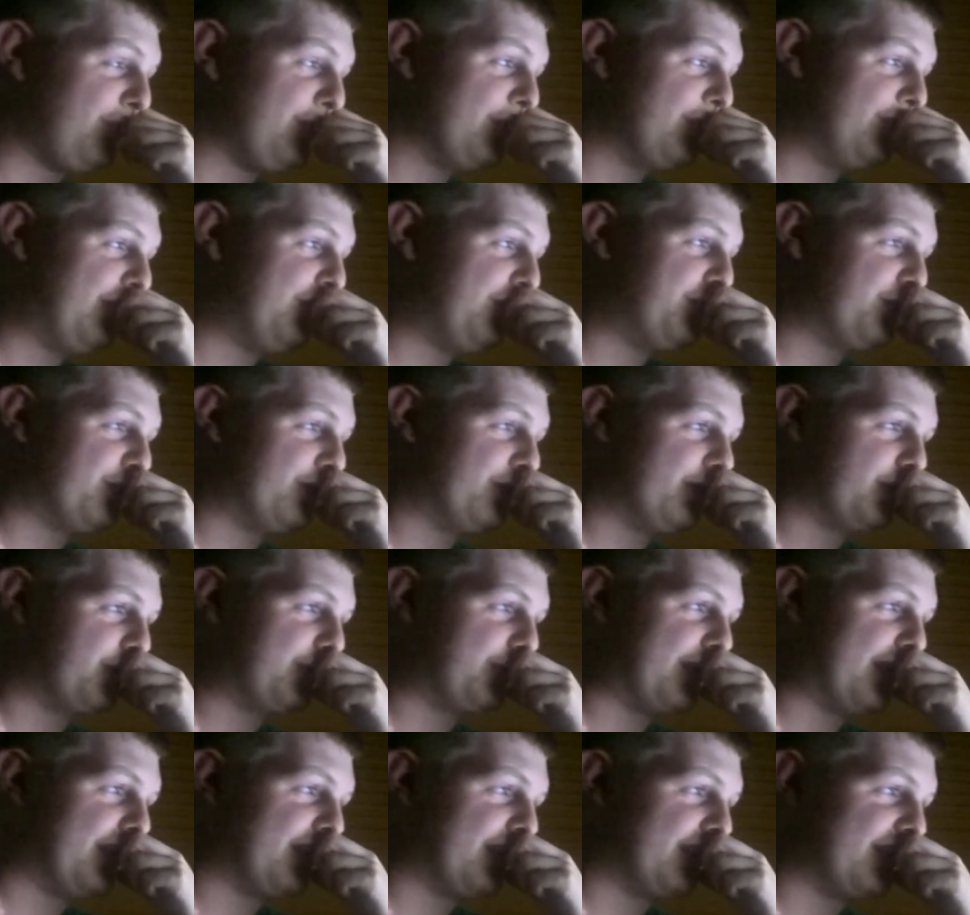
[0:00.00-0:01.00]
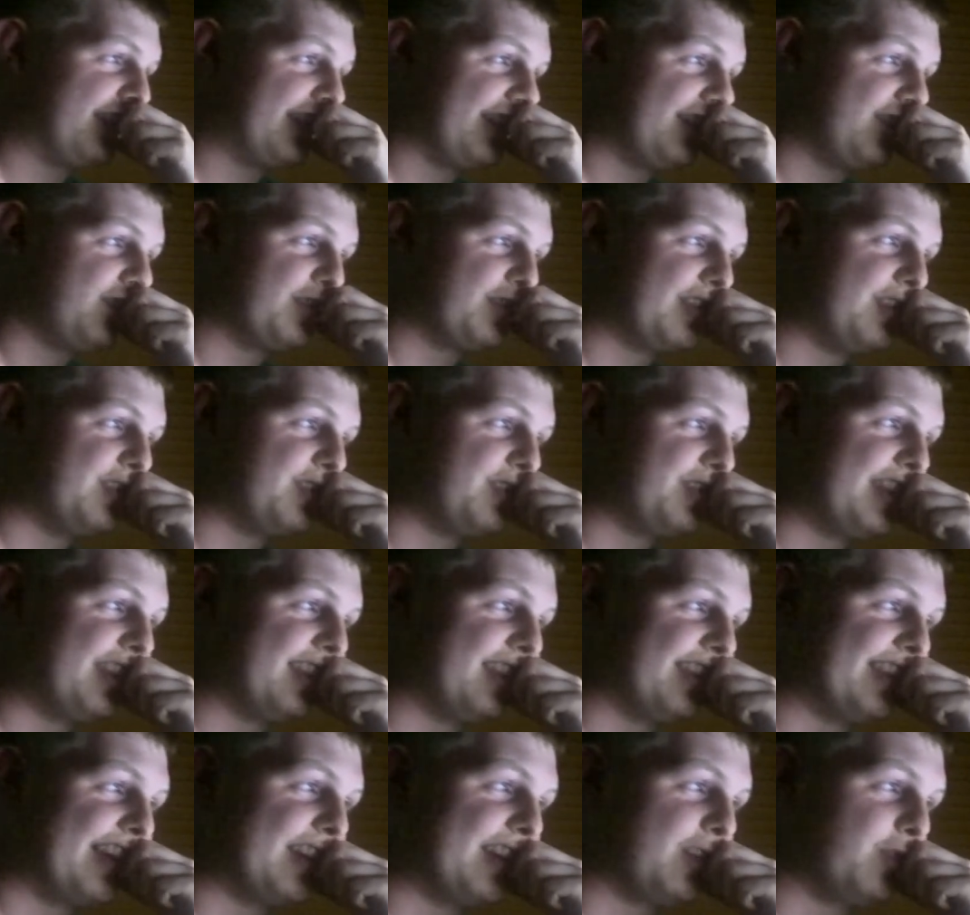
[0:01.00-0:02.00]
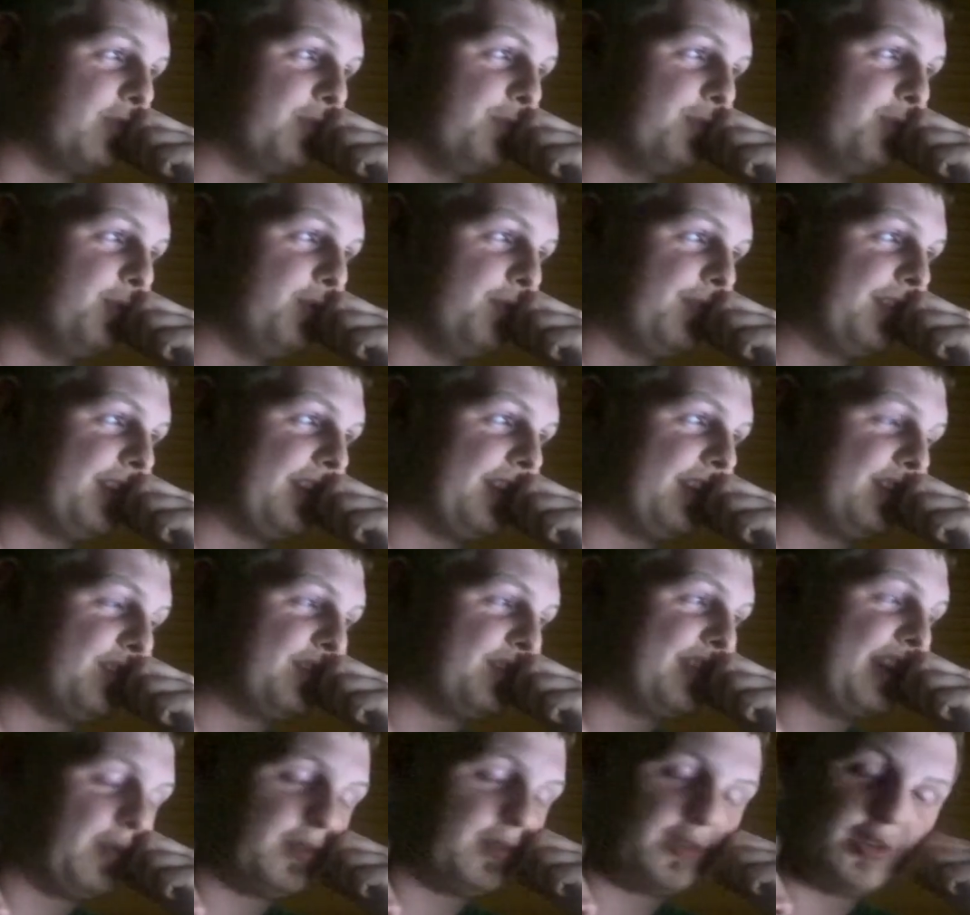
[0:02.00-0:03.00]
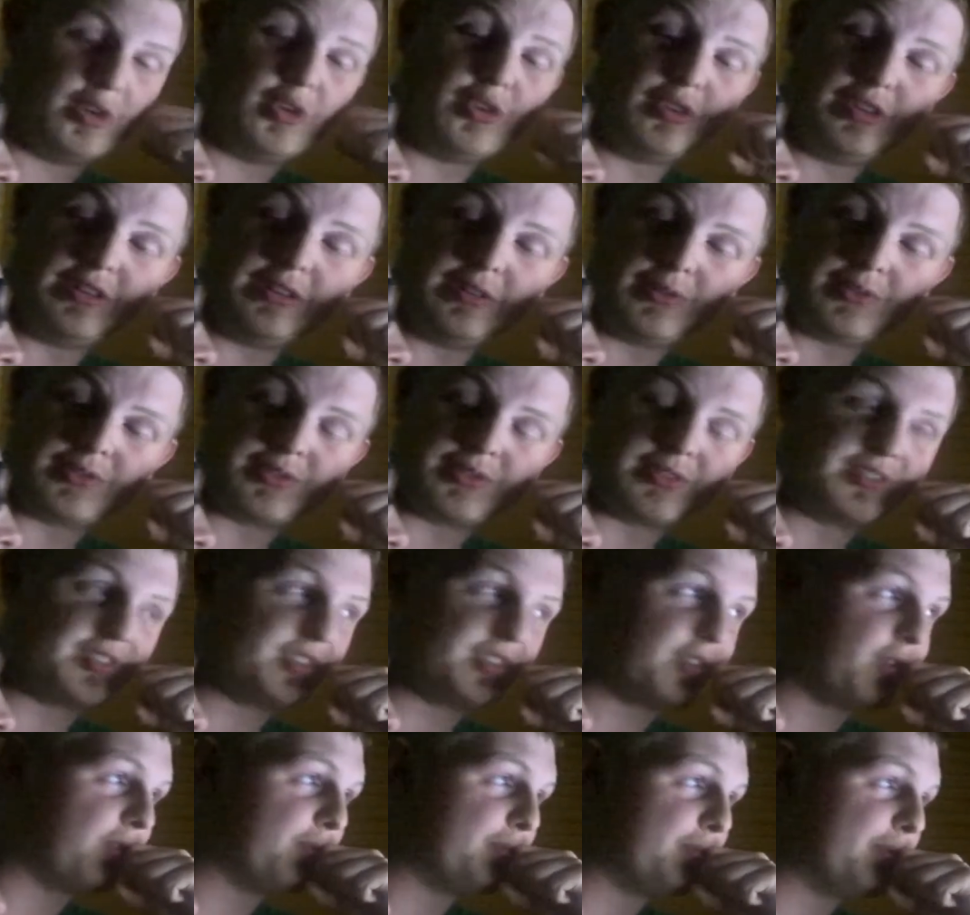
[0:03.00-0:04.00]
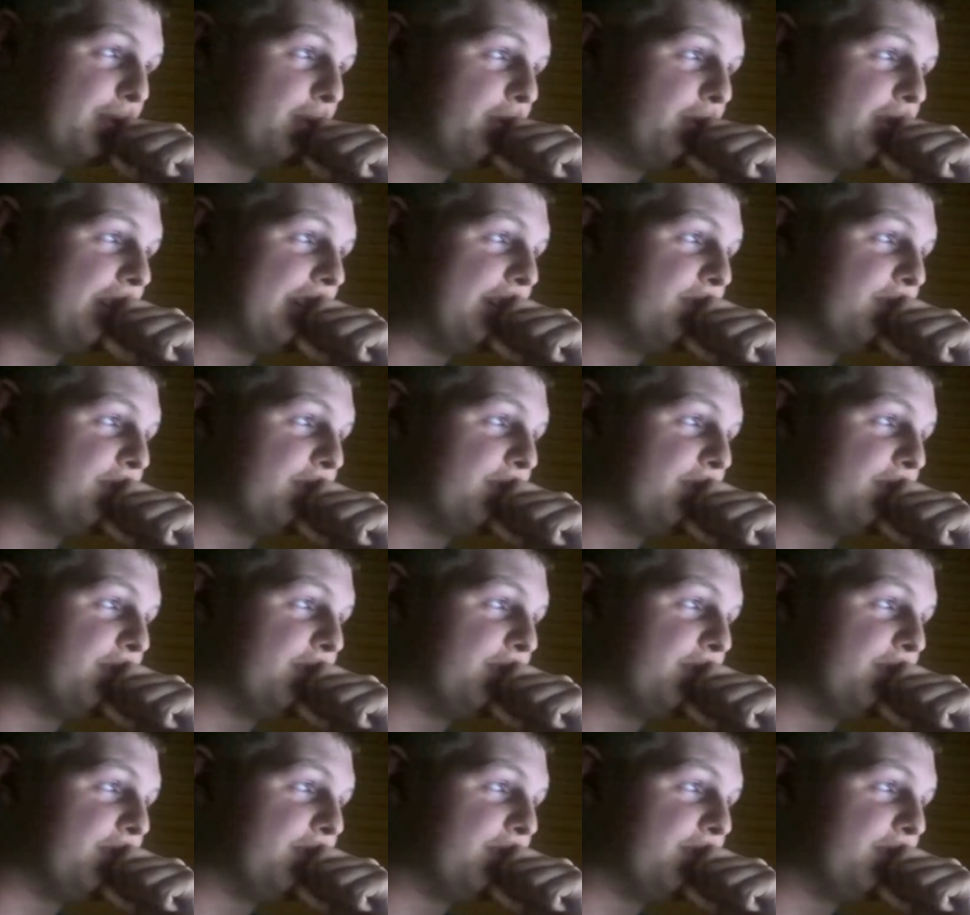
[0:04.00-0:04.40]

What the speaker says: They do look better. Like, you see the Lego movie, you see how good it looks because I got the Blu-ray